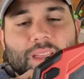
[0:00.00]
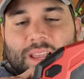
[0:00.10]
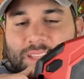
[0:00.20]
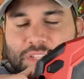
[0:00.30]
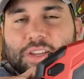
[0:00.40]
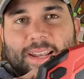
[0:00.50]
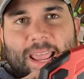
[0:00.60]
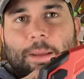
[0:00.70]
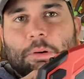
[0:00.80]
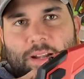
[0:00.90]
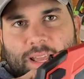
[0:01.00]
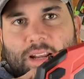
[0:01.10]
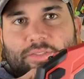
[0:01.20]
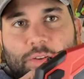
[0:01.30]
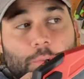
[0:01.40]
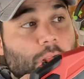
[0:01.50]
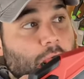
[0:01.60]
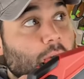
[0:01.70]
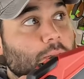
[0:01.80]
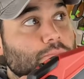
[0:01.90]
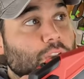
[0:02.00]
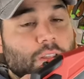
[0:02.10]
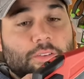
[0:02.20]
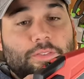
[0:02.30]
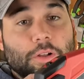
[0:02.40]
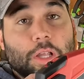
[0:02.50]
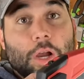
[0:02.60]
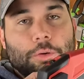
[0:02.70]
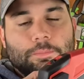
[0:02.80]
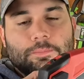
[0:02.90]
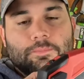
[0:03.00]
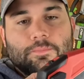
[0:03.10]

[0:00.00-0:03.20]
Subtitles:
and then you can hammer it down if you want a, you know, the full load.